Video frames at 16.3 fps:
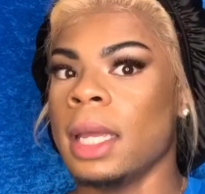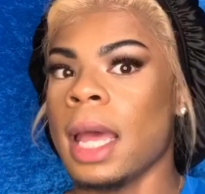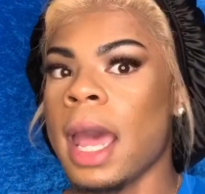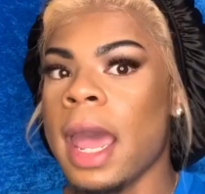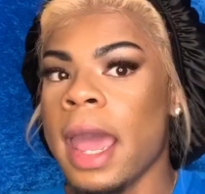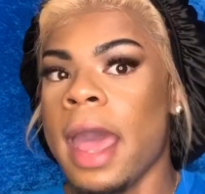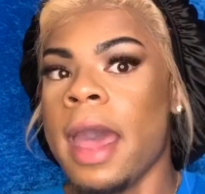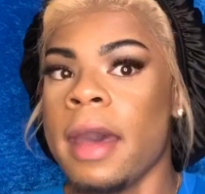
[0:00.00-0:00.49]

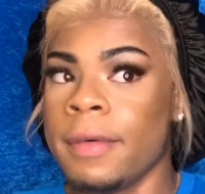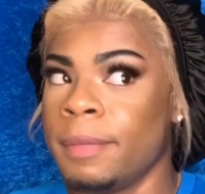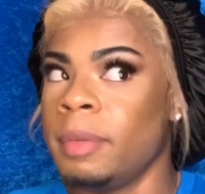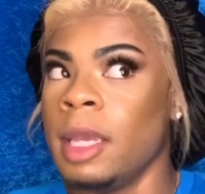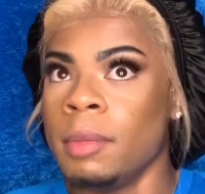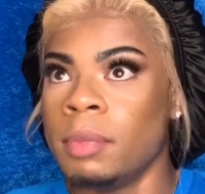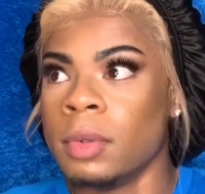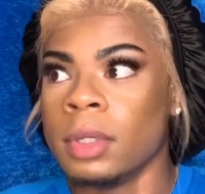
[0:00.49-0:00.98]
I have
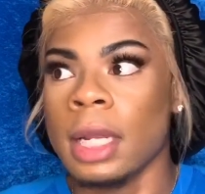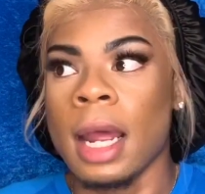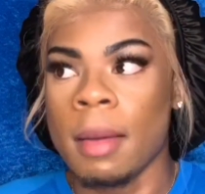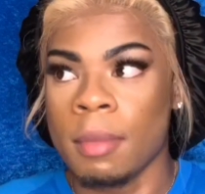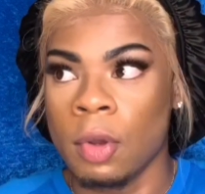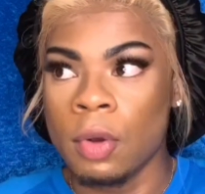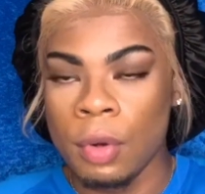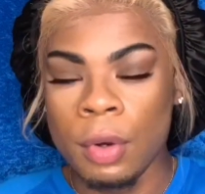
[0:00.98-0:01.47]
people that
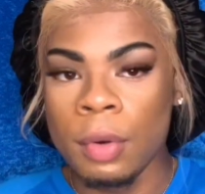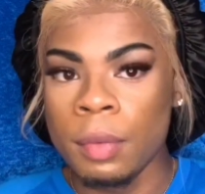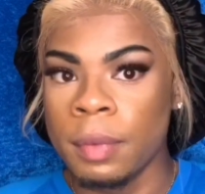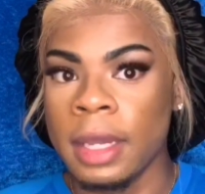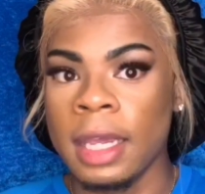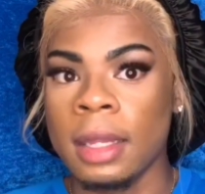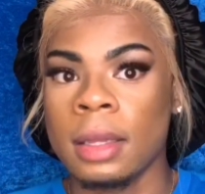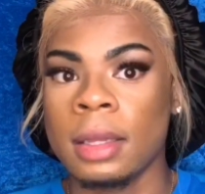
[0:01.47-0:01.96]
I'm cool
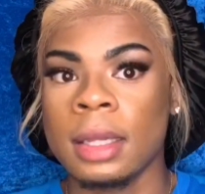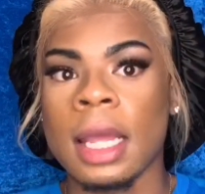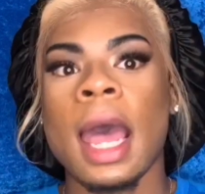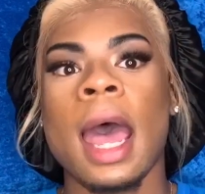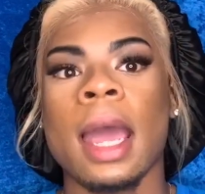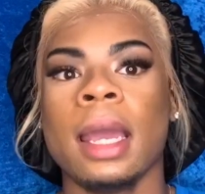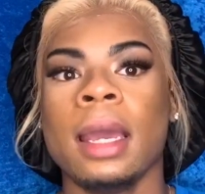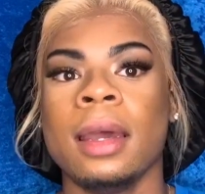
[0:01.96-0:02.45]
with that
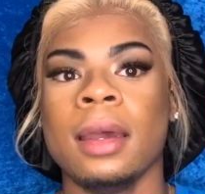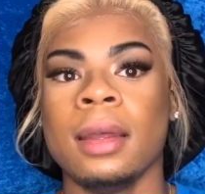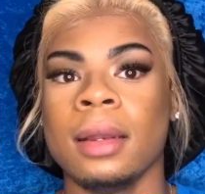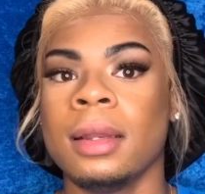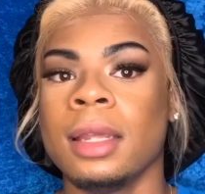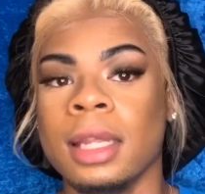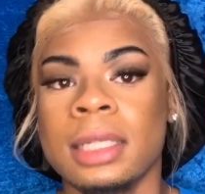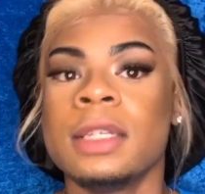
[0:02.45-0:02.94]
I
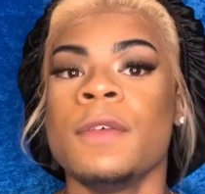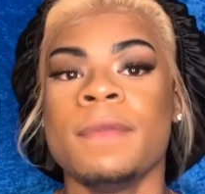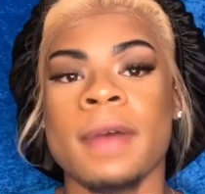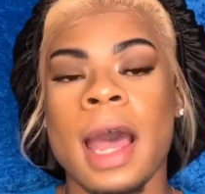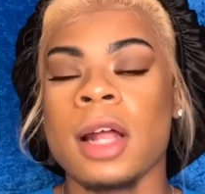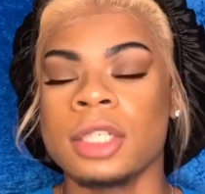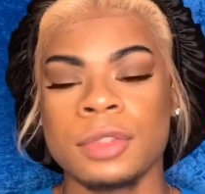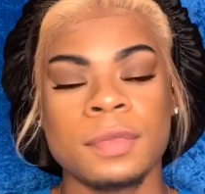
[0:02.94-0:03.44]
could get to
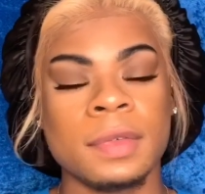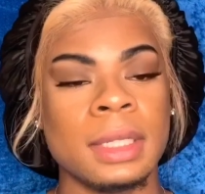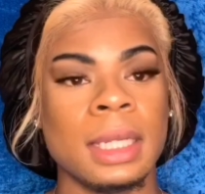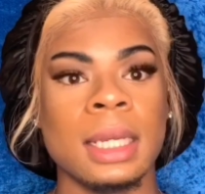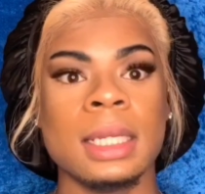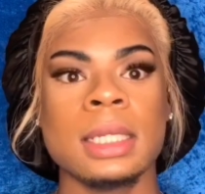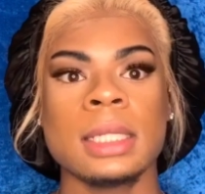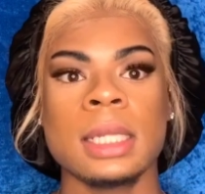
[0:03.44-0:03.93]
vouch for
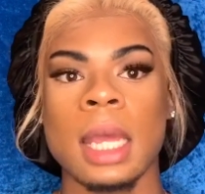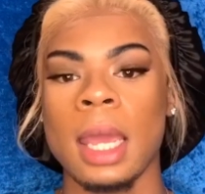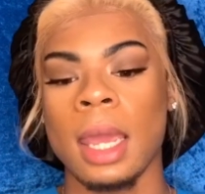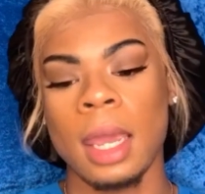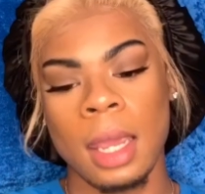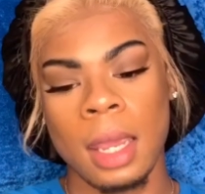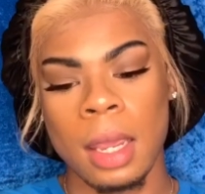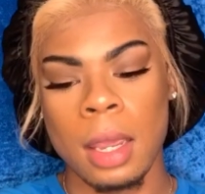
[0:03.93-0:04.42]
this
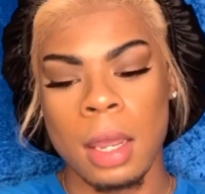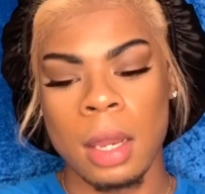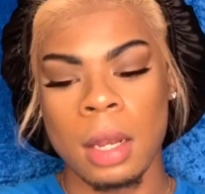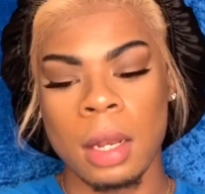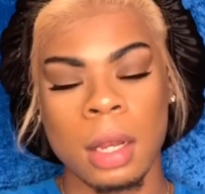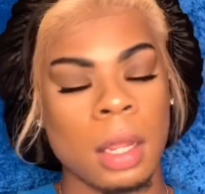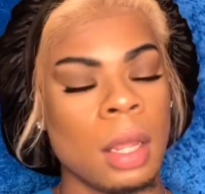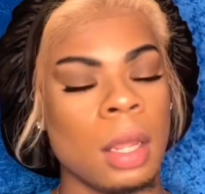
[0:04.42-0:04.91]
and